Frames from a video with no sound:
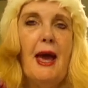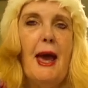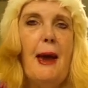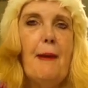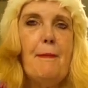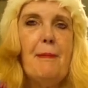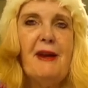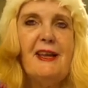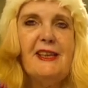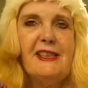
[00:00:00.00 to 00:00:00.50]

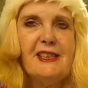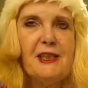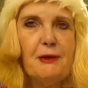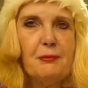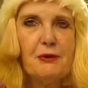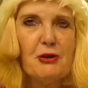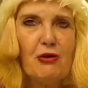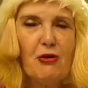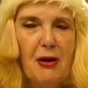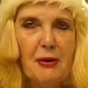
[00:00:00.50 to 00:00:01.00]
and please
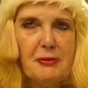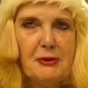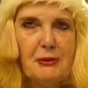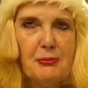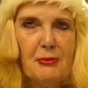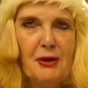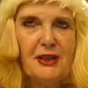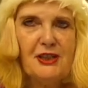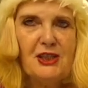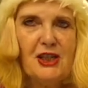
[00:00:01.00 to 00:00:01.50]
subscribe to
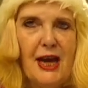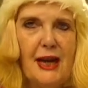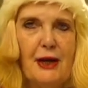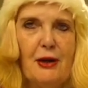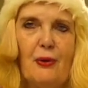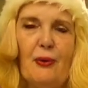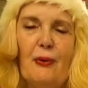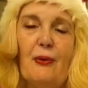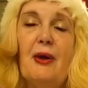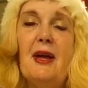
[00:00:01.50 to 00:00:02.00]
my
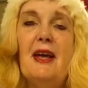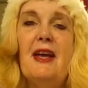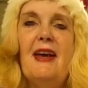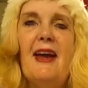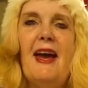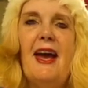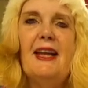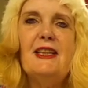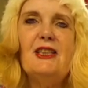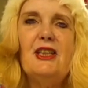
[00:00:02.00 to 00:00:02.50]
channel
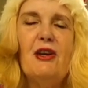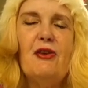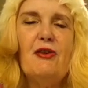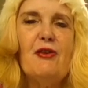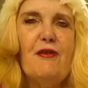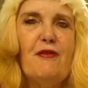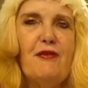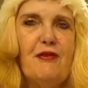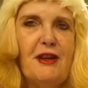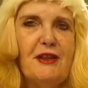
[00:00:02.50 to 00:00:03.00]
and tell
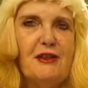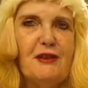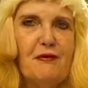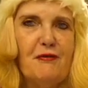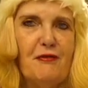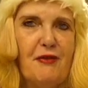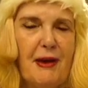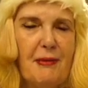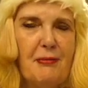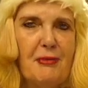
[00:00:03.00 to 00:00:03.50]
your friends and
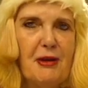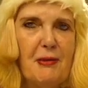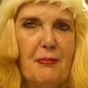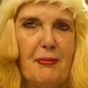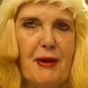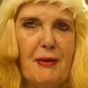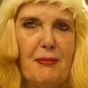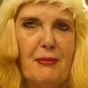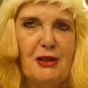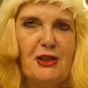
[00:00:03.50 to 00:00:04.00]
family
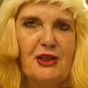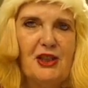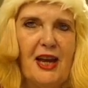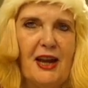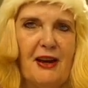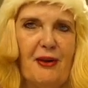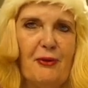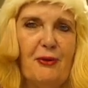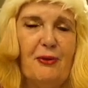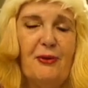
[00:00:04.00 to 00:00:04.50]
about my
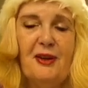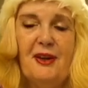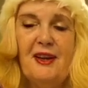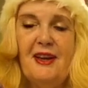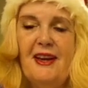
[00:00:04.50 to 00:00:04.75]
channel,